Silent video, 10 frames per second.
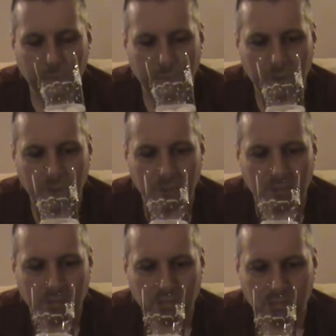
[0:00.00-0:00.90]

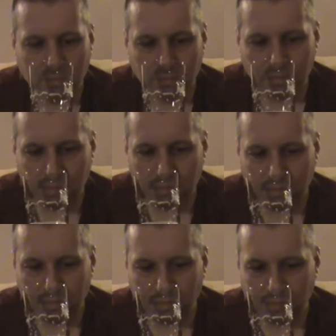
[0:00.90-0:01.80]

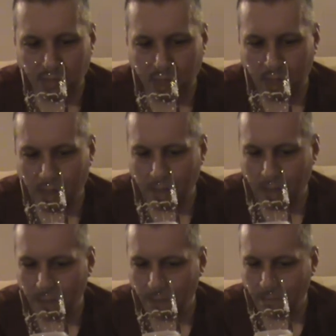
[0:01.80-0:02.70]

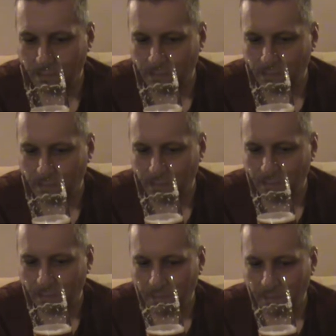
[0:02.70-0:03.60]
Nothing is said.